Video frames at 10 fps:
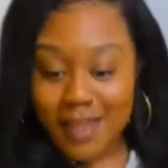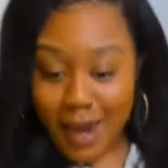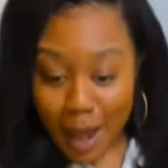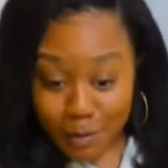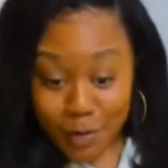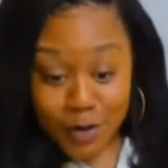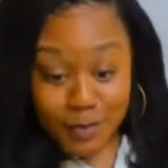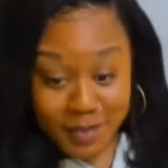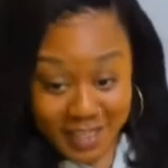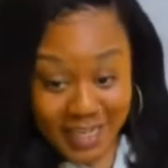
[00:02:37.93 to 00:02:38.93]
that I'm
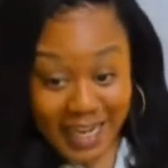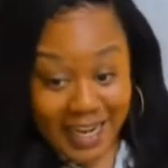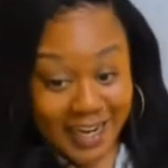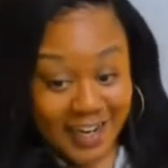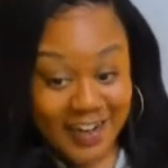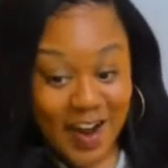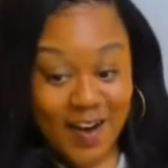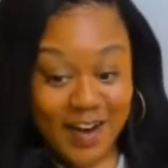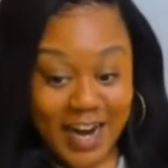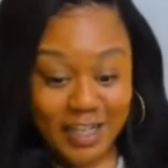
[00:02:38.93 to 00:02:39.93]
normally in,
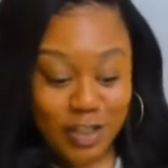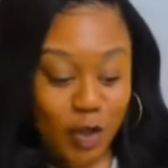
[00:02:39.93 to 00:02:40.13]
all right?